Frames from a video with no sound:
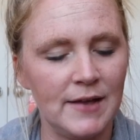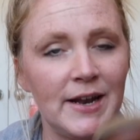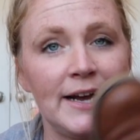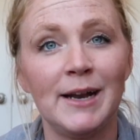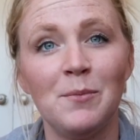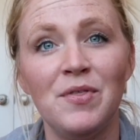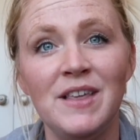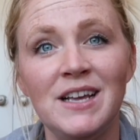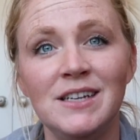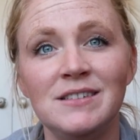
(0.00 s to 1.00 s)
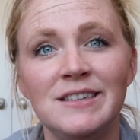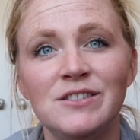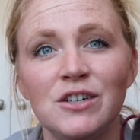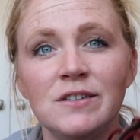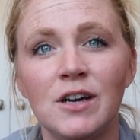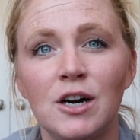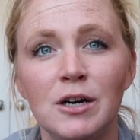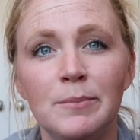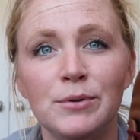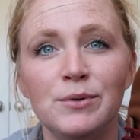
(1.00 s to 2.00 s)
And then I got them these. These are
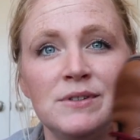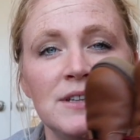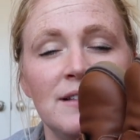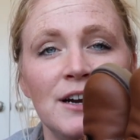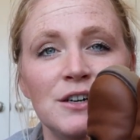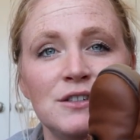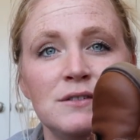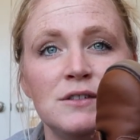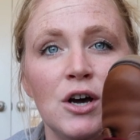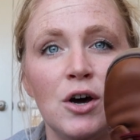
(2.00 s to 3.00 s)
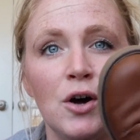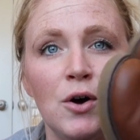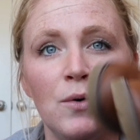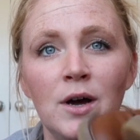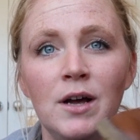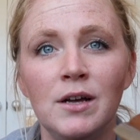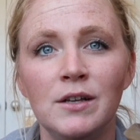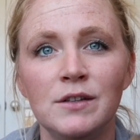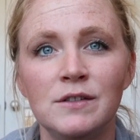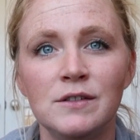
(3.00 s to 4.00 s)
Zara boots, and they are so,
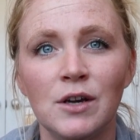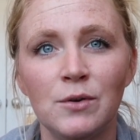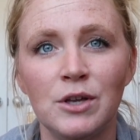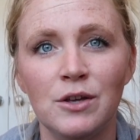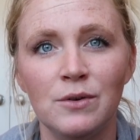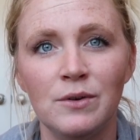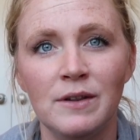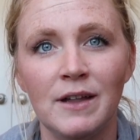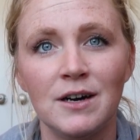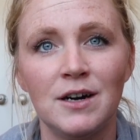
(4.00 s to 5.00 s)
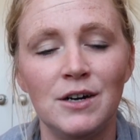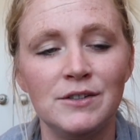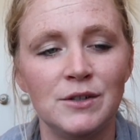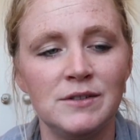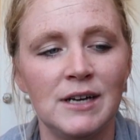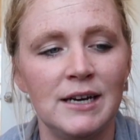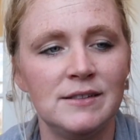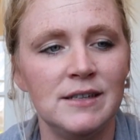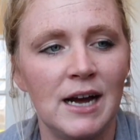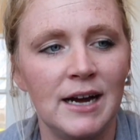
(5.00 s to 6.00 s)
so cute. They are also
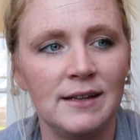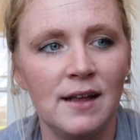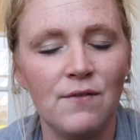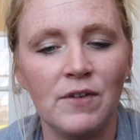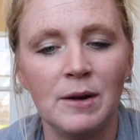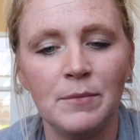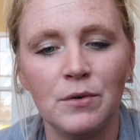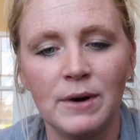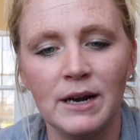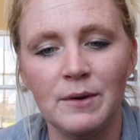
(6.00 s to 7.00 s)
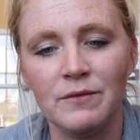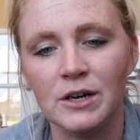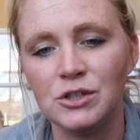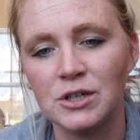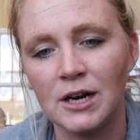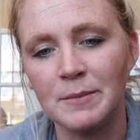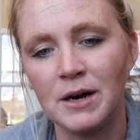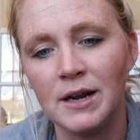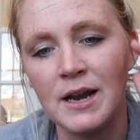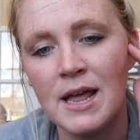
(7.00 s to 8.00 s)
size 9. They fit them great. We've already tried them
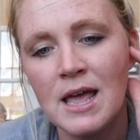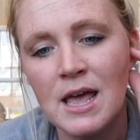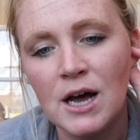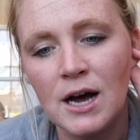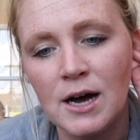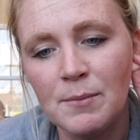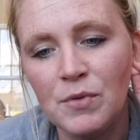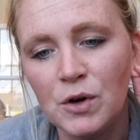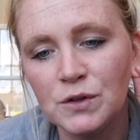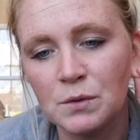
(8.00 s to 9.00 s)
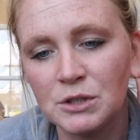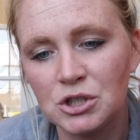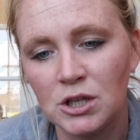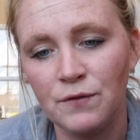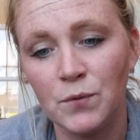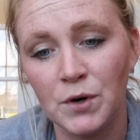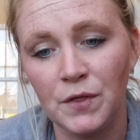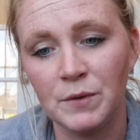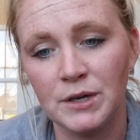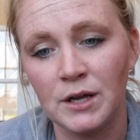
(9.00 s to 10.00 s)
on. Those originally
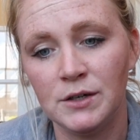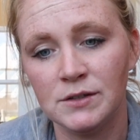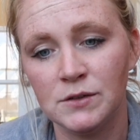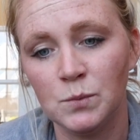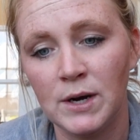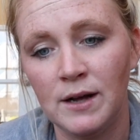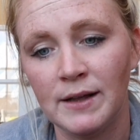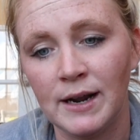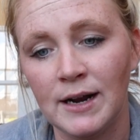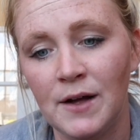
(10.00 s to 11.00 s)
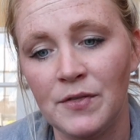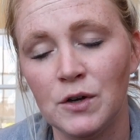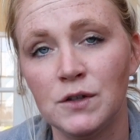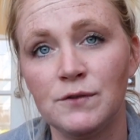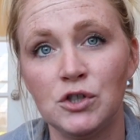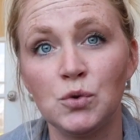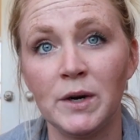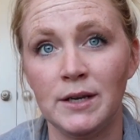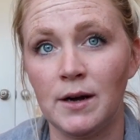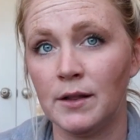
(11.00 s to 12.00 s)
$43 as well, and I got those for
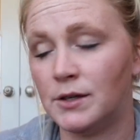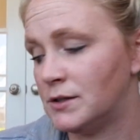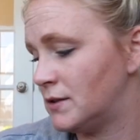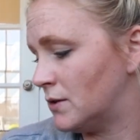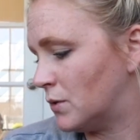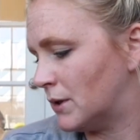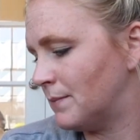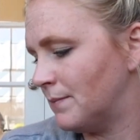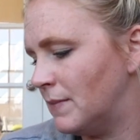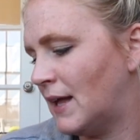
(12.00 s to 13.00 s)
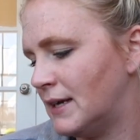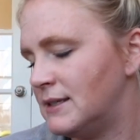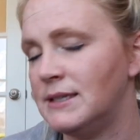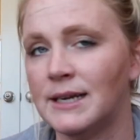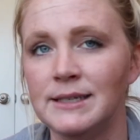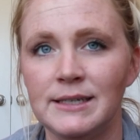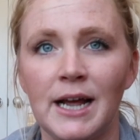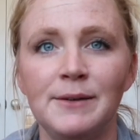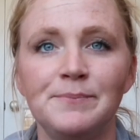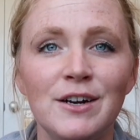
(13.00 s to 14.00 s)
$20 or
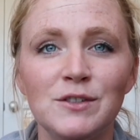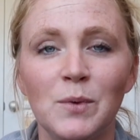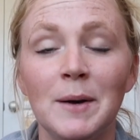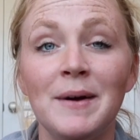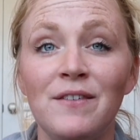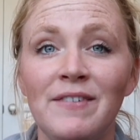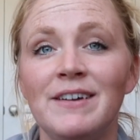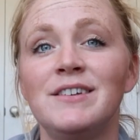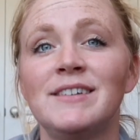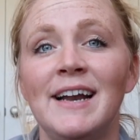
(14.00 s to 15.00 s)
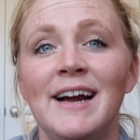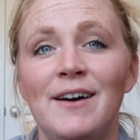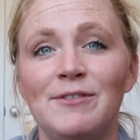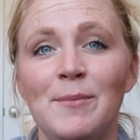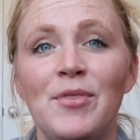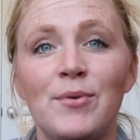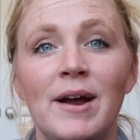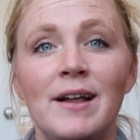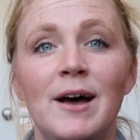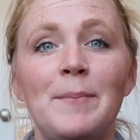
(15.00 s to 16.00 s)
$19.99. Here's one of my fails that I got from
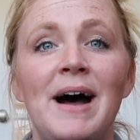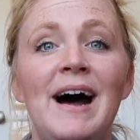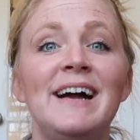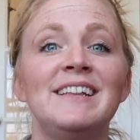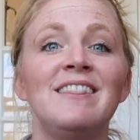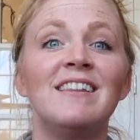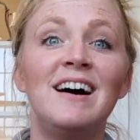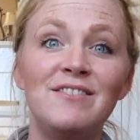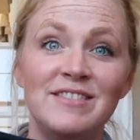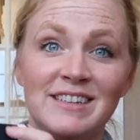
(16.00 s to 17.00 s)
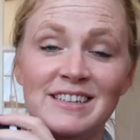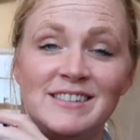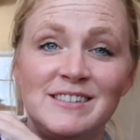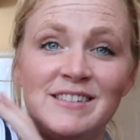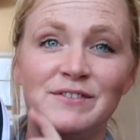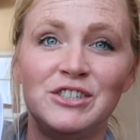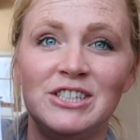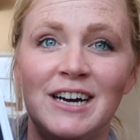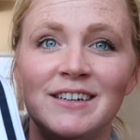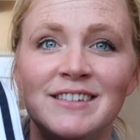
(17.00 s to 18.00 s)
ThredUp. I love these for
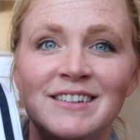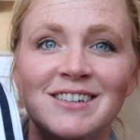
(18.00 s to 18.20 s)
Jackson.